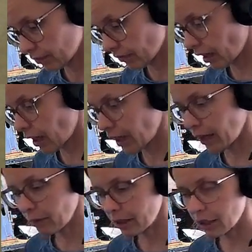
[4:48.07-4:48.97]
I
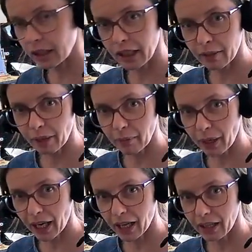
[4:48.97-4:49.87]
happened to clean my
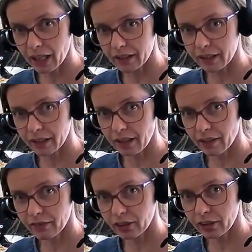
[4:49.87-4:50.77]
palette
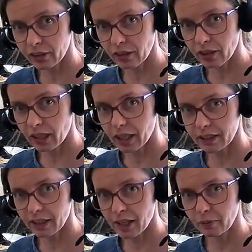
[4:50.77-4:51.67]
after the last
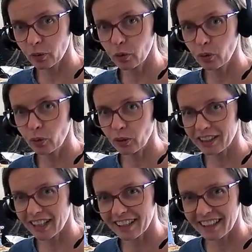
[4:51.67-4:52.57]
time. Ooh, it's
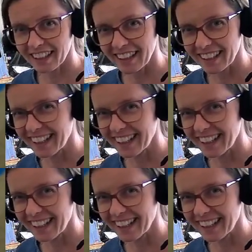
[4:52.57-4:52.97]
nice and clean.